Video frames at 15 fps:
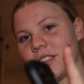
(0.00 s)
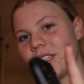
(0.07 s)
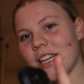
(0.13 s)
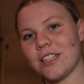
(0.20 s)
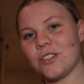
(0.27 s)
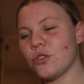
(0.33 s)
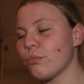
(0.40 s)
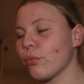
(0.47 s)

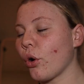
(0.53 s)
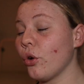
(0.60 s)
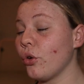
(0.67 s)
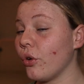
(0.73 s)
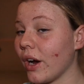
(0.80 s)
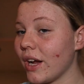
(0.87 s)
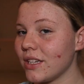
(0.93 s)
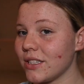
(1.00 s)
It's
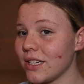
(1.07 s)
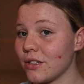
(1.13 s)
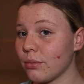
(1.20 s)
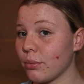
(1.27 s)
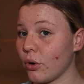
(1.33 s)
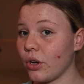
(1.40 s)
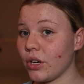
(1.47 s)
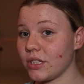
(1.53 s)
progress. It's
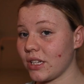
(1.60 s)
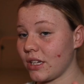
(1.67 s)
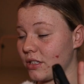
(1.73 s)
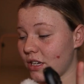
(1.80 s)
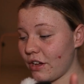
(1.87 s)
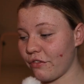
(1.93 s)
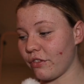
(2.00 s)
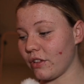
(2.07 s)
progress. I
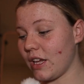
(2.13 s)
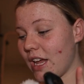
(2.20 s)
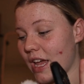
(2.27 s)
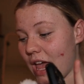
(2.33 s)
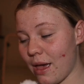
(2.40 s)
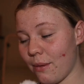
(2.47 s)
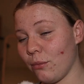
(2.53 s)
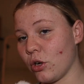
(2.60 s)
definitely
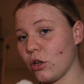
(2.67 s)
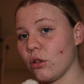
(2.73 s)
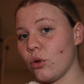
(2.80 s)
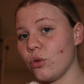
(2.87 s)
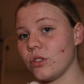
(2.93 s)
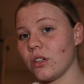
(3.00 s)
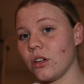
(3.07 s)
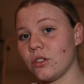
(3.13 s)
am
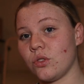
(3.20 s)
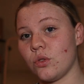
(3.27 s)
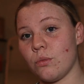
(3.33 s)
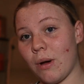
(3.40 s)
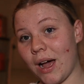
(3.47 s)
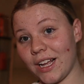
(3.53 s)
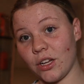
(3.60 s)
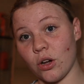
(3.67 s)
closer to
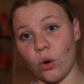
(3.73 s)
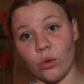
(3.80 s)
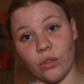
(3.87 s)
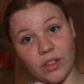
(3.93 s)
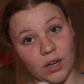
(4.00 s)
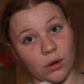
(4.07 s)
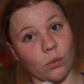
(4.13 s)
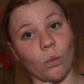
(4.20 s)
my goal
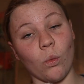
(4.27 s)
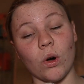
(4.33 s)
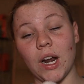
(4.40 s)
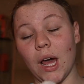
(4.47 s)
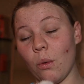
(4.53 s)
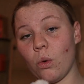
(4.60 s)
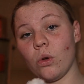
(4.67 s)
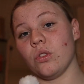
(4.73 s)
than what
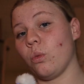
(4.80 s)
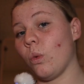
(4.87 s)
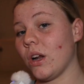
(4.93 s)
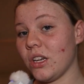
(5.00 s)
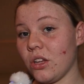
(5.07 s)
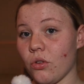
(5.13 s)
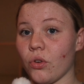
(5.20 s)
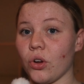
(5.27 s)
I was
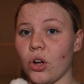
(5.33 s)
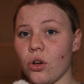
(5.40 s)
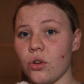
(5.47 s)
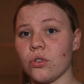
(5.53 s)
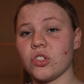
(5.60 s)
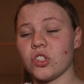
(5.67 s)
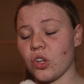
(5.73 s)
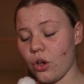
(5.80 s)
1 year ago.
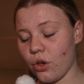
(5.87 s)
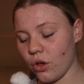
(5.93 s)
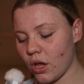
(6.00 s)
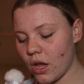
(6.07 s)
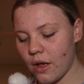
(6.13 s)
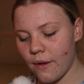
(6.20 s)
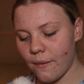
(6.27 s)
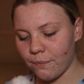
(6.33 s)
So
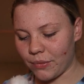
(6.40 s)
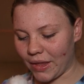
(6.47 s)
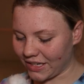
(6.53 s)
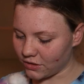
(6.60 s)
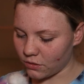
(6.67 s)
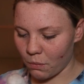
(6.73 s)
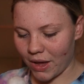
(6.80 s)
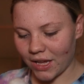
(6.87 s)

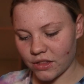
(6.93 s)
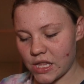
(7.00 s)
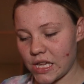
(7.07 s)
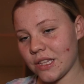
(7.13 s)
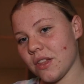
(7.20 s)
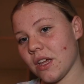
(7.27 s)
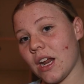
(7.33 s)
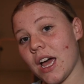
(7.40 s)
that's the main
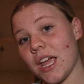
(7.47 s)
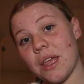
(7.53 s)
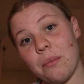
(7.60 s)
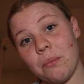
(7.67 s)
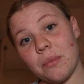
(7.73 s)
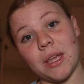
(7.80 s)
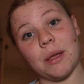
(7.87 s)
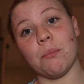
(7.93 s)
thing that I
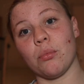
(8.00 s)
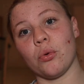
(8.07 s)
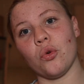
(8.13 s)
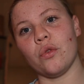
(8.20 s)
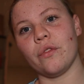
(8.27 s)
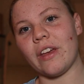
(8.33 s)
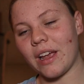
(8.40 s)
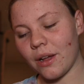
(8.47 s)
am
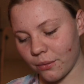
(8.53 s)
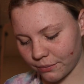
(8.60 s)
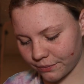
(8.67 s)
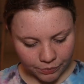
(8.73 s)
improving.